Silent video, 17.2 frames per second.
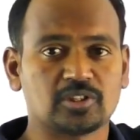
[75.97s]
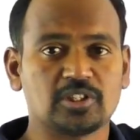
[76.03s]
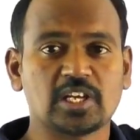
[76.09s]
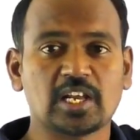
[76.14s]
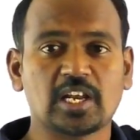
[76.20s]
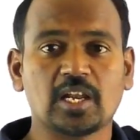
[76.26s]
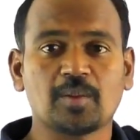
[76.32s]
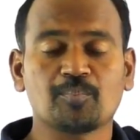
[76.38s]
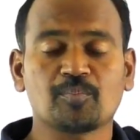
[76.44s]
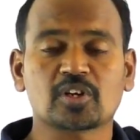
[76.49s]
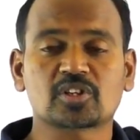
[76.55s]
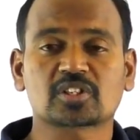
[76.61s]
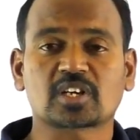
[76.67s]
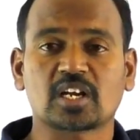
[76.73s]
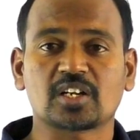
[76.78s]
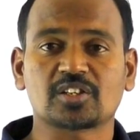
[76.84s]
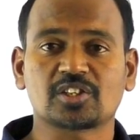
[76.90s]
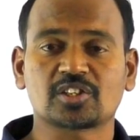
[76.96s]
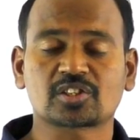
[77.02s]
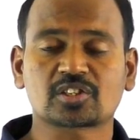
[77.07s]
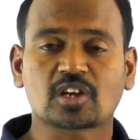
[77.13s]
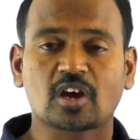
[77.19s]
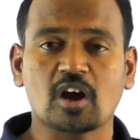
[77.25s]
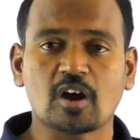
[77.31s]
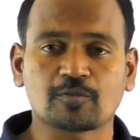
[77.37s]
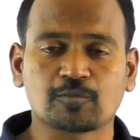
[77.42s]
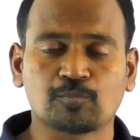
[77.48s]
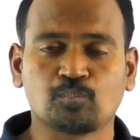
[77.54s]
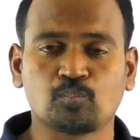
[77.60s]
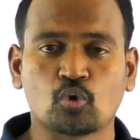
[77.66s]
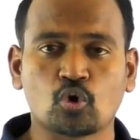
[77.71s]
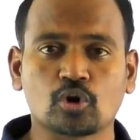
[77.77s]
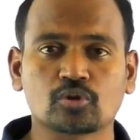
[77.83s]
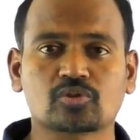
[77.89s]
Real numbers consist of
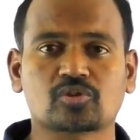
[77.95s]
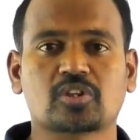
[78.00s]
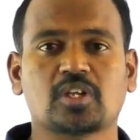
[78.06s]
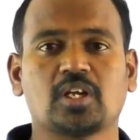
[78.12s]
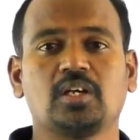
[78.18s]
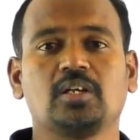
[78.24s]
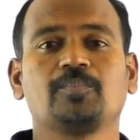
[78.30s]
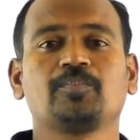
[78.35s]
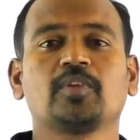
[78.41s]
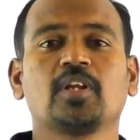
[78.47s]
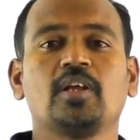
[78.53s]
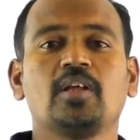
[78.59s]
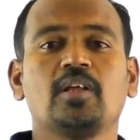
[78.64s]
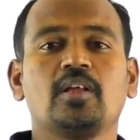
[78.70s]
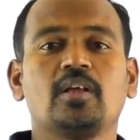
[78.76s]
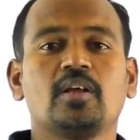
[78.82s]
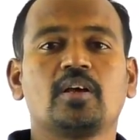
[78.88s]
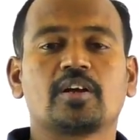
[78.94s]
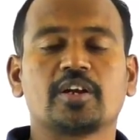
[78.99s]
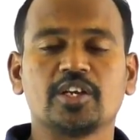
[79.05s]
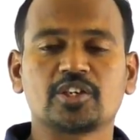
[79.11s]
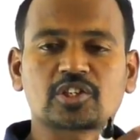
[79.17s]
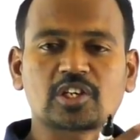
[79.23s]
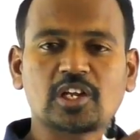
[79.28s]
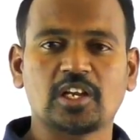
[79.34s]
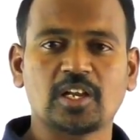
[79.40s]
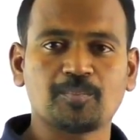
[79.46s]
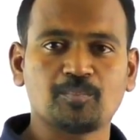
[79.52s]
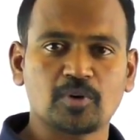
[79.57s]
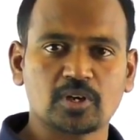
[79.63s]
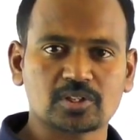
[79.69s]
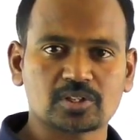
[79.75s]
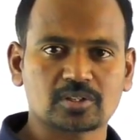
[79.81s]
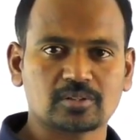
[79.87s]
both rational
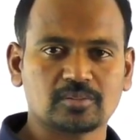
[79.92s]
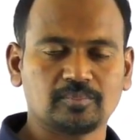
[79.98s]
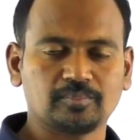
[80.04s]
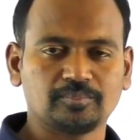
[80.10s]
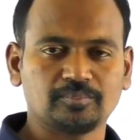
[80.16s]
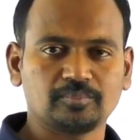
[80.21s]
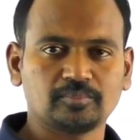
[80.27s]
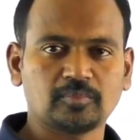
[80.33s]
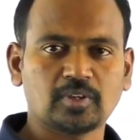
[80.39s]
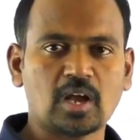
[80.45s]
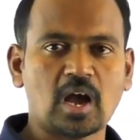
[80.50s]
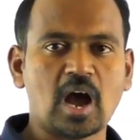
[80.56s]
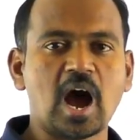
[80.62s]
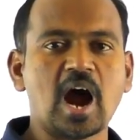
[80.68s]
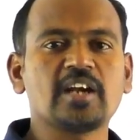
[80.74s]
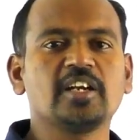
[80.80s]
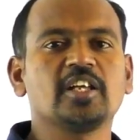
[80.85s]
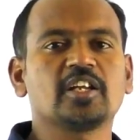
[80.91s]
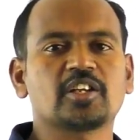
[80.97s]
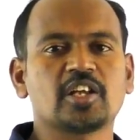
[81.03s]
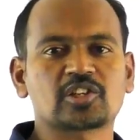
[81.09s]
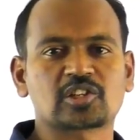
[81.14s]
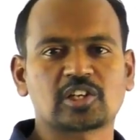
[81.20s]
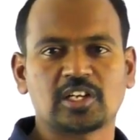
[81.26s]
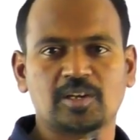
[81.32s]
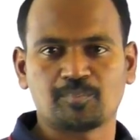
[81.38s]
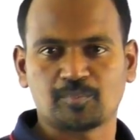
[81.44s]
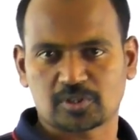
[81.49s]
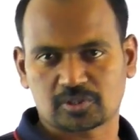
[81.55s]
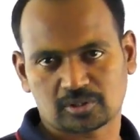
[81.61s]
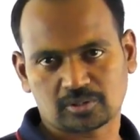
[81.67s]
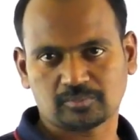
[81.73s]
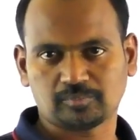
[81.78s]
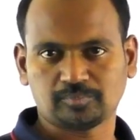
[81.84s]
numbers and irrational
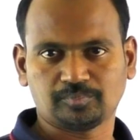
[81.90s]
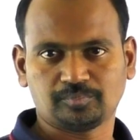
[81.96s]
numbers.